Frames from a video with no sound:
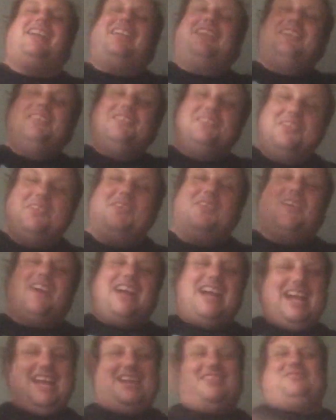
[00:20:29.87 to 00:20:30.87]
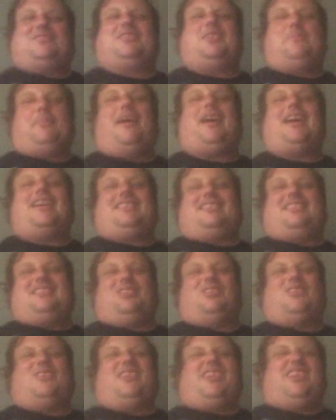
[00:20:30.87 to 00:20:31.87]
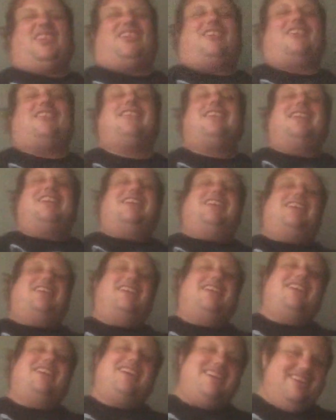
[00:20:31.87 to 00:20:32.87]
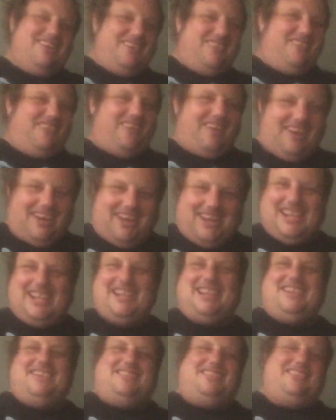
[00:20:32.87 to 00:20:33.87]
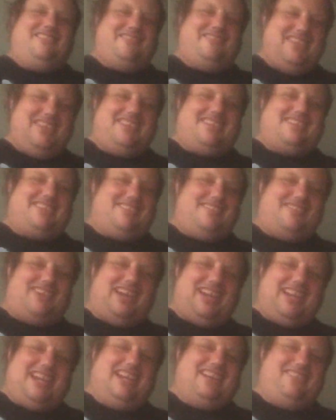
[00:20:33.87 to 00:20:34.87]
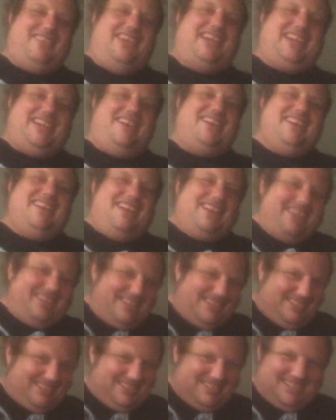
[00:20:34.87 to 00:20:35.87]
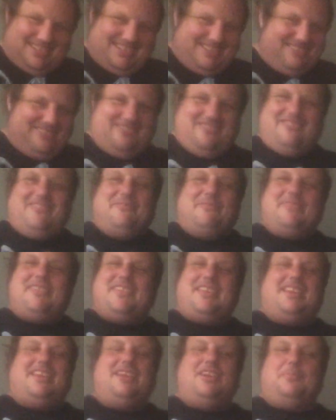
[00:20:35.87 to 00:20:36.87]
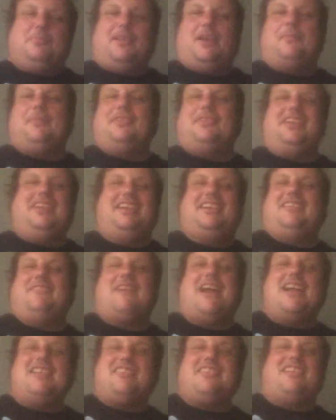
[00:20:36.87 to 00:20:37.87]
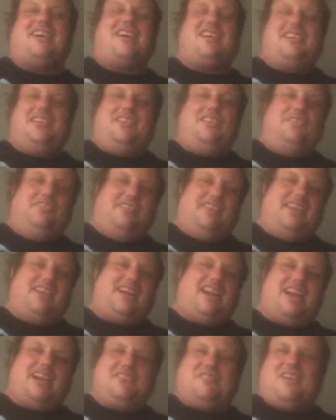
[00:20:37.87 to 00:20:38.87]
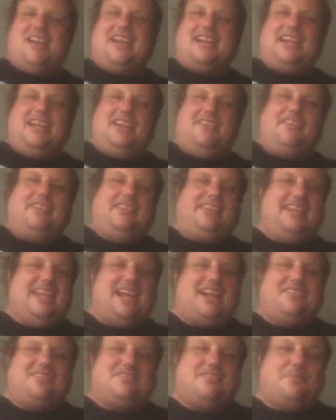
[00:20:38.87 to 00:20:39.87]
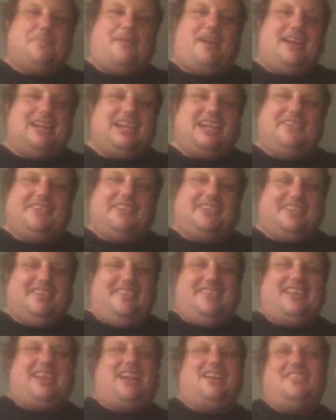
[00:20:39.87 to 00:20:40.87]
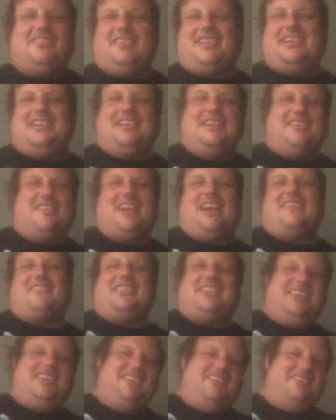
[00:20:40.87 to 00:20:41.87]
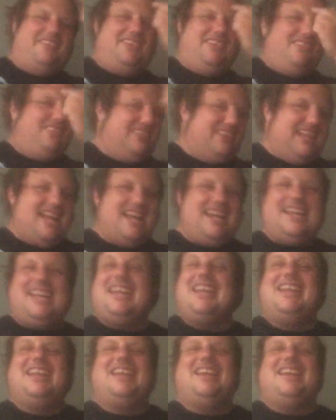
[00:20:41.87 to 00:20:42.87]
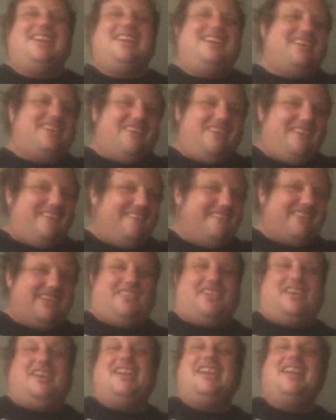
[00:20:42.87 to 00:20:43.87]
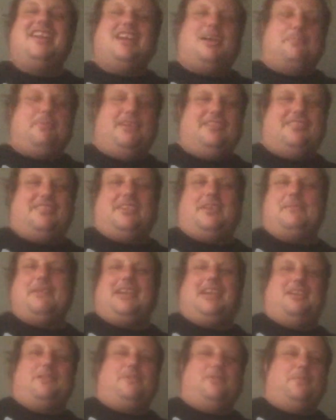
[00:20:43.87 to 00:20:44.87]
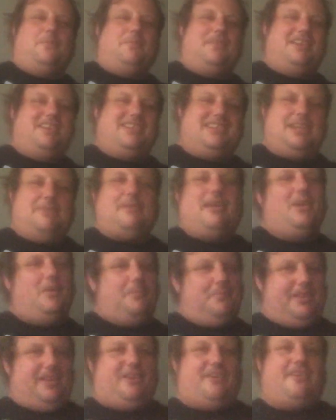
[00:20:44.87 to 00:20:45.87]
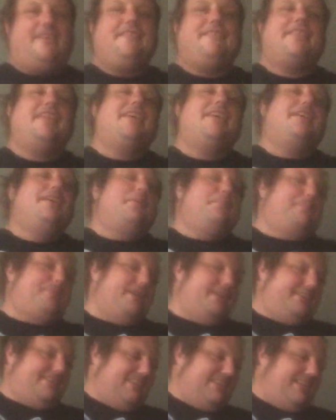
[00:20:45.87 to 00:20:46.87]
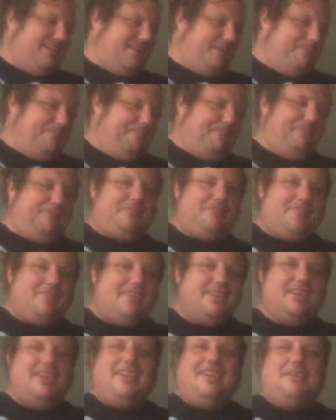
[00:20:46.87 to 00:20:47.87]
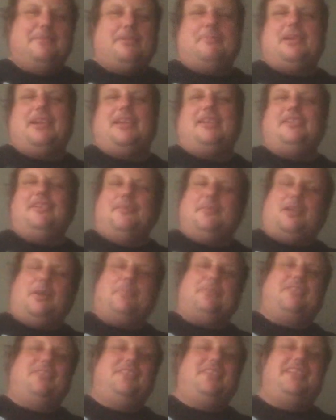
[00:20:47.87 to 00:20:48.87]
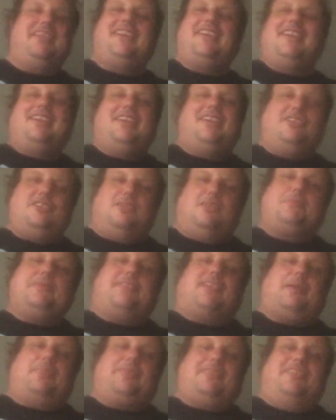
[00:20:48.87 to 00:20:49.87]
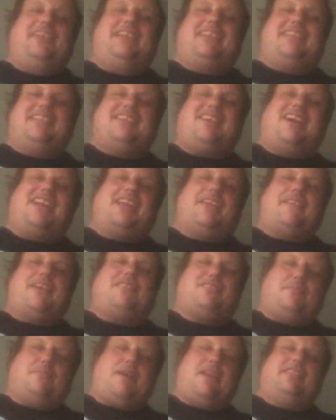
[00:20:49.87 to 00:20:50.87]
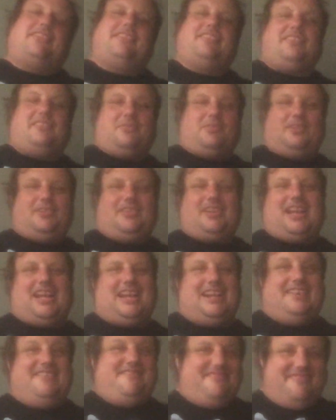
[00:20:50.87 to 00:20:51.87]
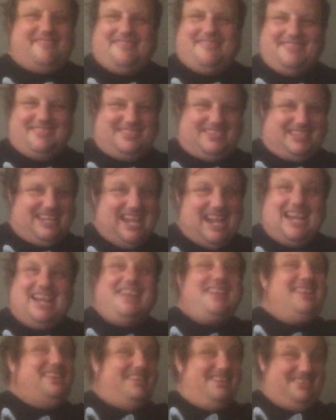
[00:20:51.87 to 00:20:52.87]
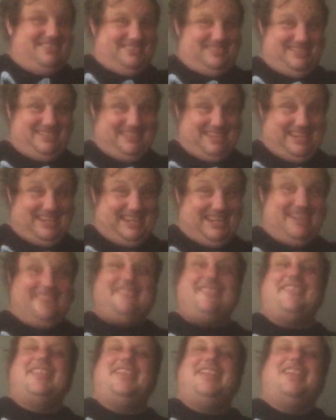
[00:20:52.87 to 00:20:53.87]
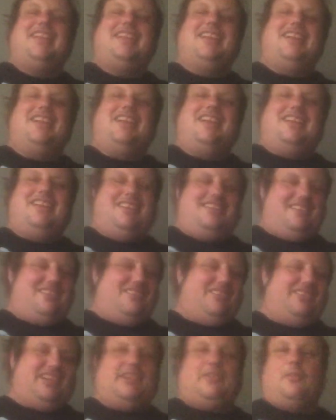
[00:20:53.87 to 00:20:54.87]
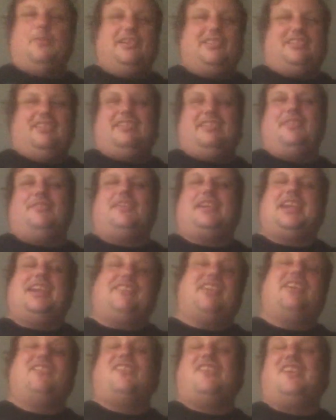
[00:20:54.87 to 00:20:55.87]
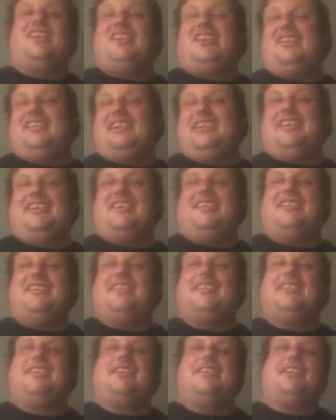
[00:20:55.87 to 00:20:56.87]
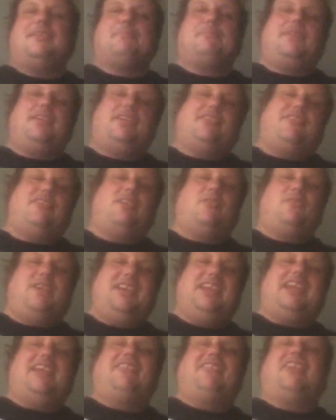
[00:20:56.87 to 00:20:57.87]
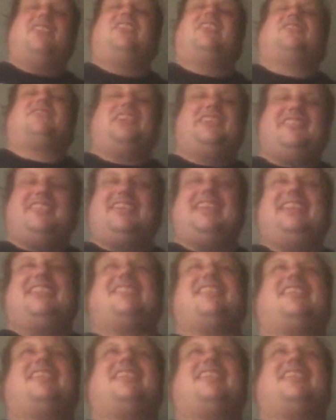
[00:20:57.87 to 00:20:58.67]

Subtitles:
a new Astrobot tutorial. Why did you miss? Why can't we? Here's an opportunity. Imagine using eye tracking with the Astrobot character and how it can interact with you if you looked at it. Oh, come on. I'm pretty sure they're making a full-fledged game. I hope they are. But man, huge opportunity. Huge missed opportunity to not have Astrobot as a tutorial guide. Just saying. Just saying. Of course, I have a wish list of games I want on there. PSVR 1 games I want re-released